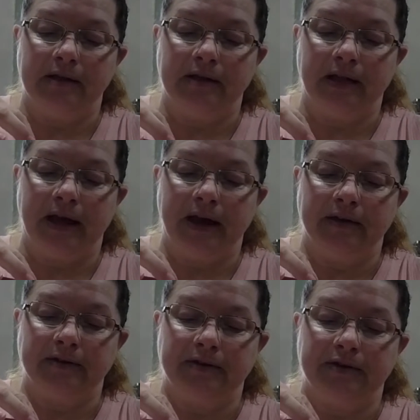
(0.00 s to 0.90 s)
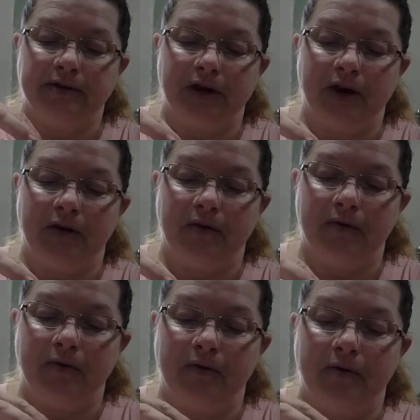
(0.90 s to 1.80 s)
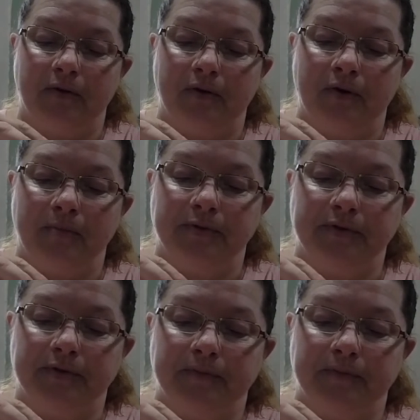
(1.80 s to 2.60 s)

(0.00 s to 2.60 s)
like so. Oops.